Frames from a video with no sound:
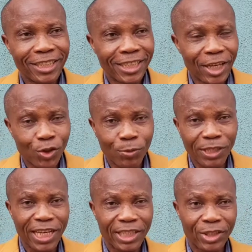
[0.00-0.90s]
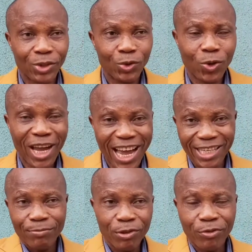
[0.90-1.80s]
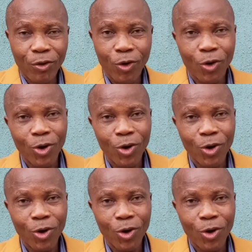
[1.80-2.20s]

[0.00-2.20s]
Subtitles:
resume that you had before